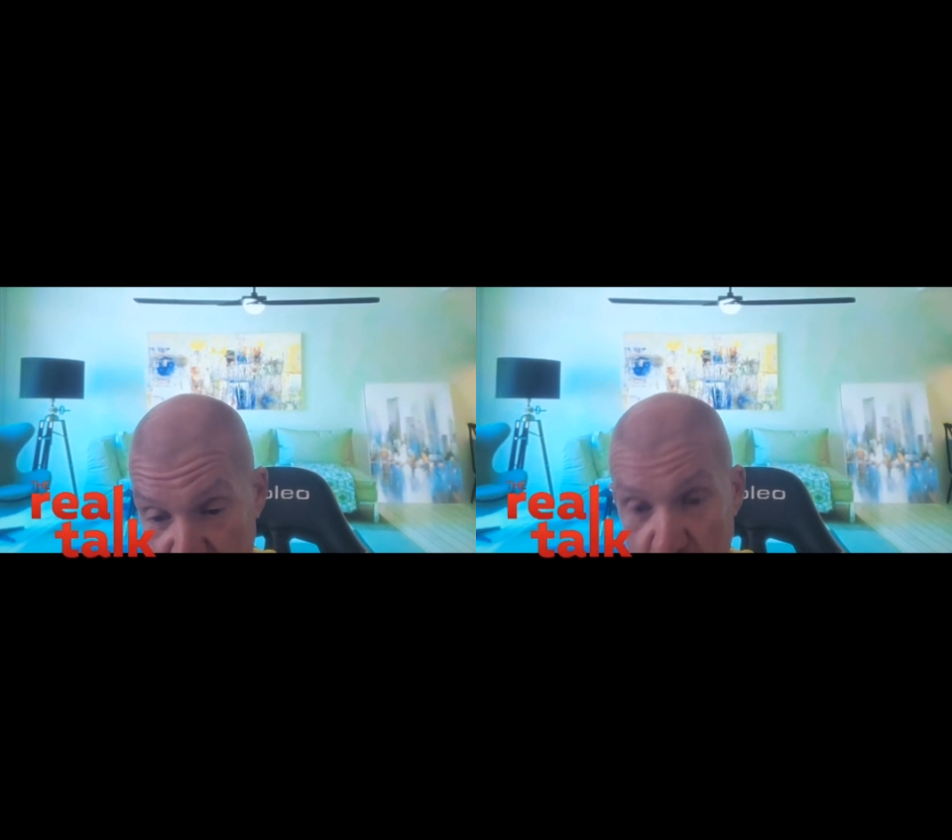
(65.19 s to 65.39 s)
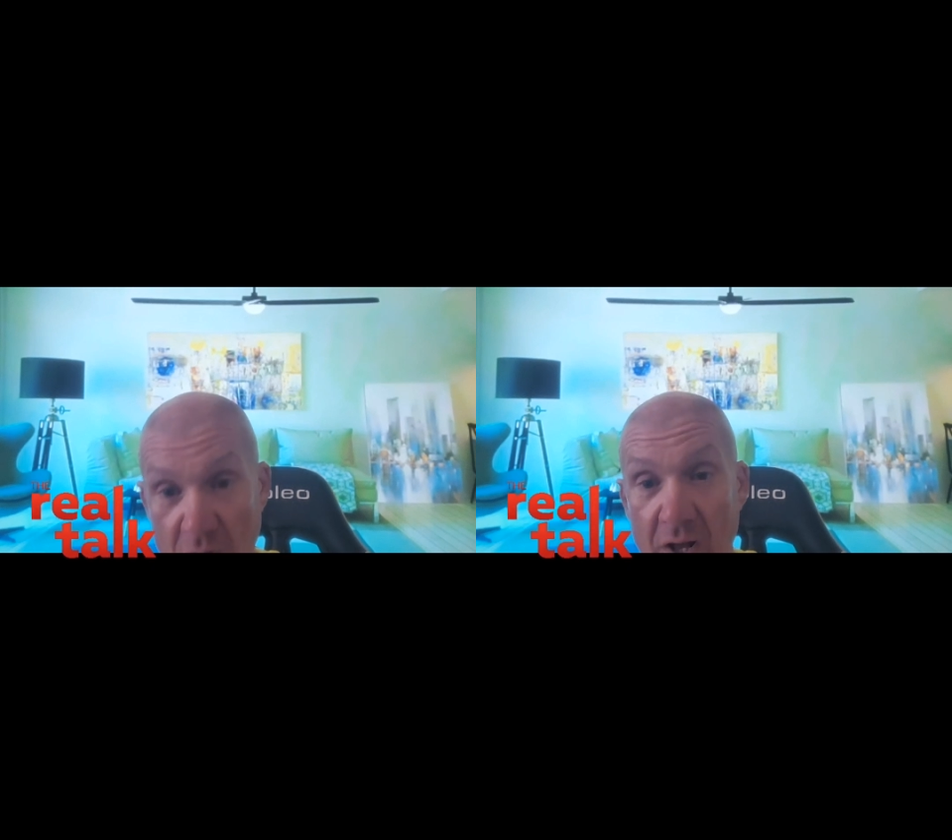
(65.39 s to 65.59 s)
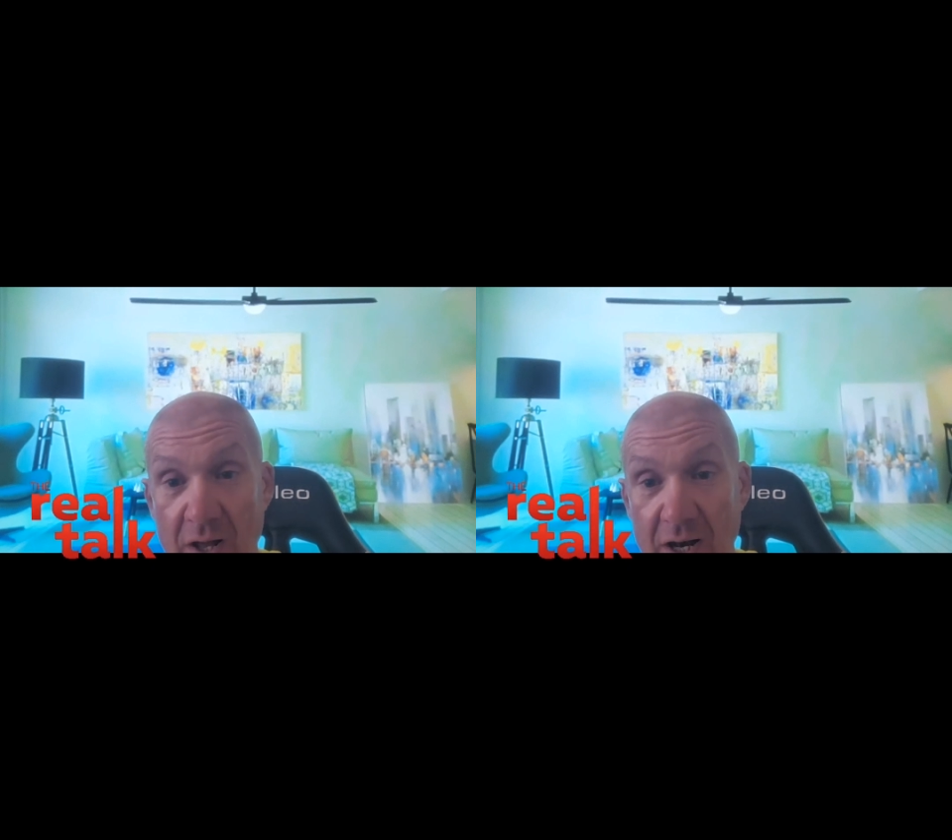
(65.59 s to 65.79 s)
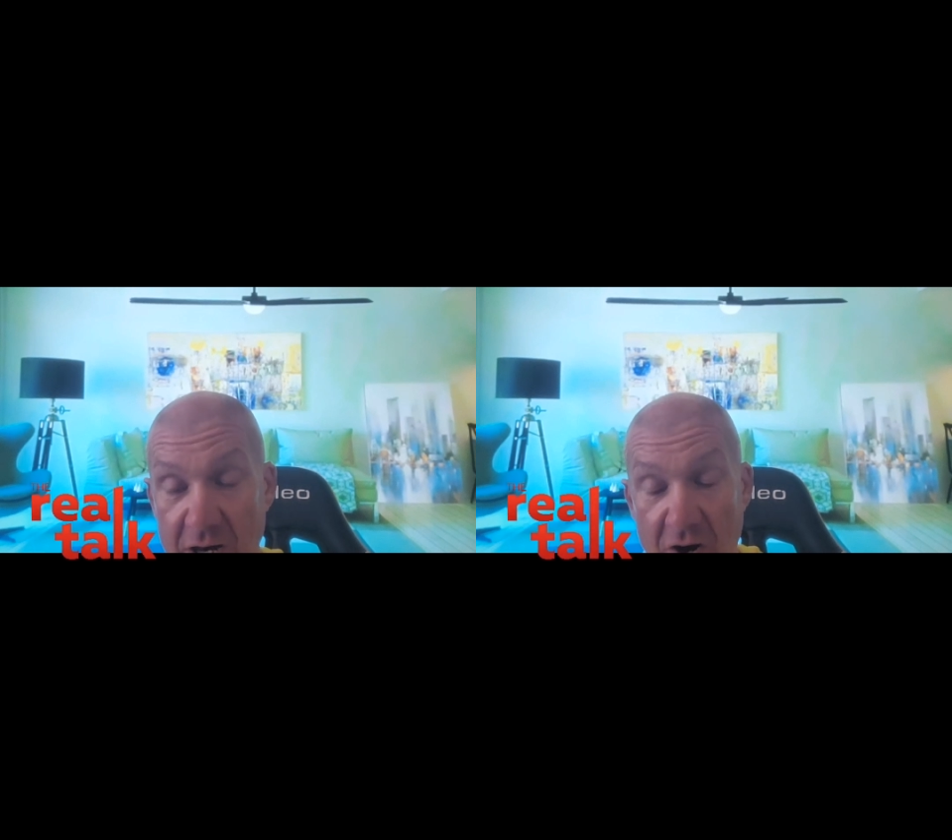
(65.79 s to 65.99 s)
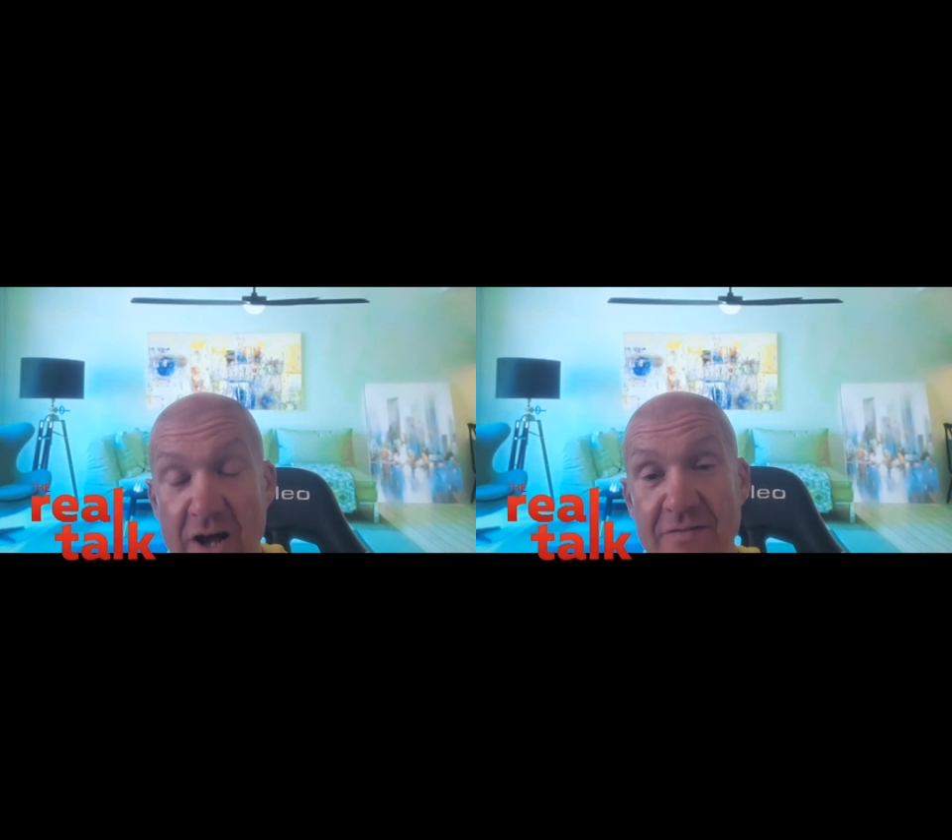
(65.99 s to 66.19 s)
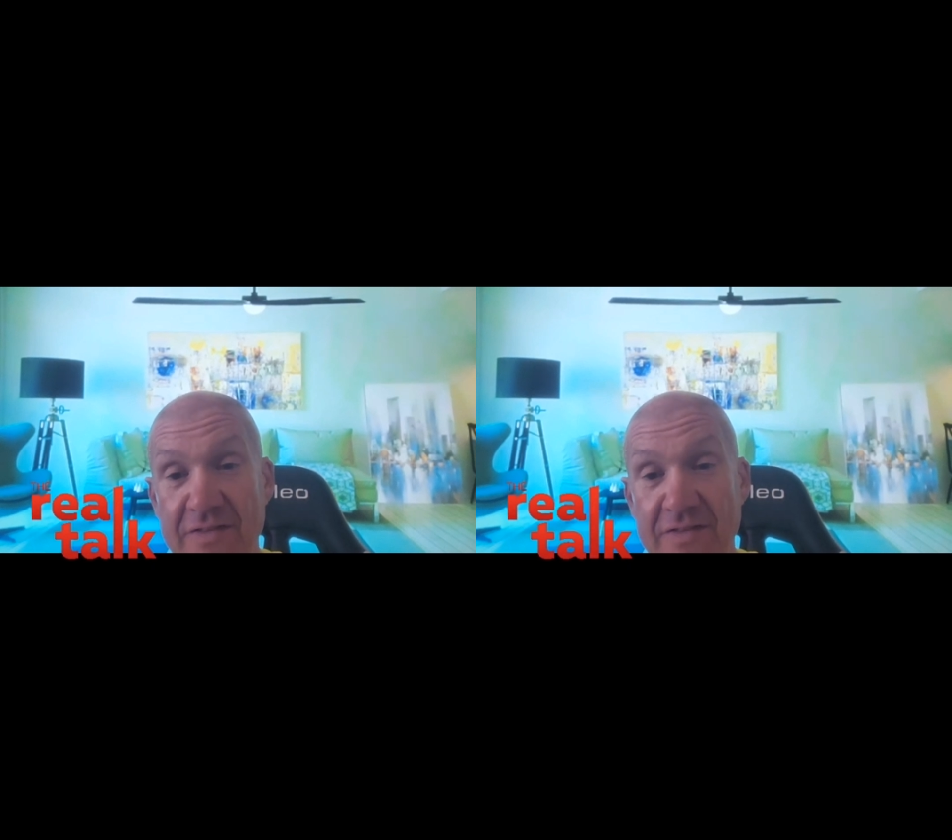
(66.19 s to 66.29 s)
to life.